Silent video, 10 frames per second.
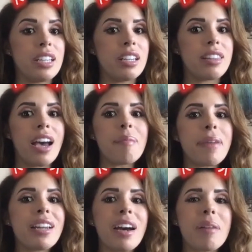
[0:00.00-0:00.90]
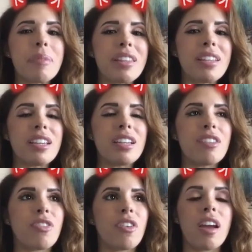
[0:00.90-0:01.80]
That may not be the need
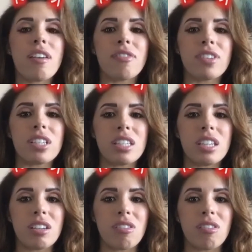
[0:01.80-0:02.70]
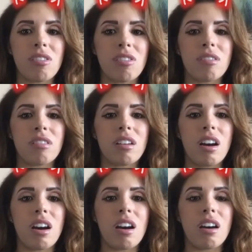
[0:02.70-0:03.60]
for every single
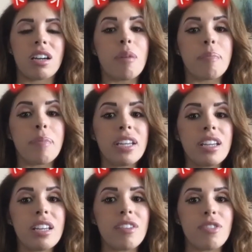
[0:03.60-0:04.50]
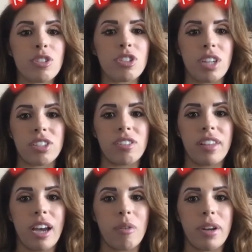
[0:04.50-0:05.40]
company if you're structured
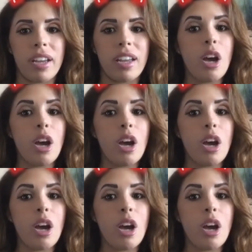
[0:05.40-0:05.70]
that way.